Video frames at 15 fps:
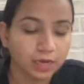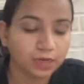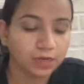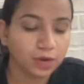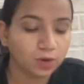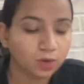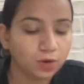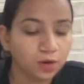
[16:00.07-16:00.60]

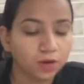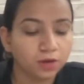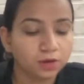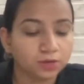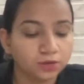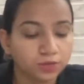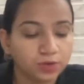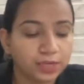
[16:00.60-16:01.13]
Now,
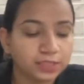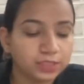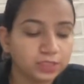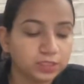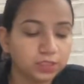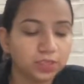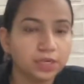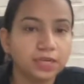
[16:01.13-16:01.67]
let's
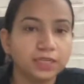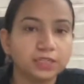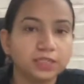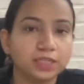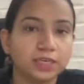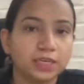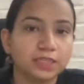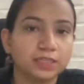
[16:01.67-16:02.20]
just relate the
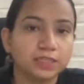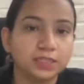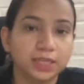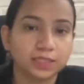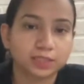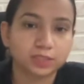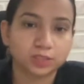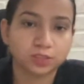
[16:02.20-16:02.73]
case
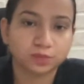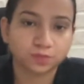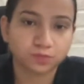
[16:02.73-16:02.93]
6.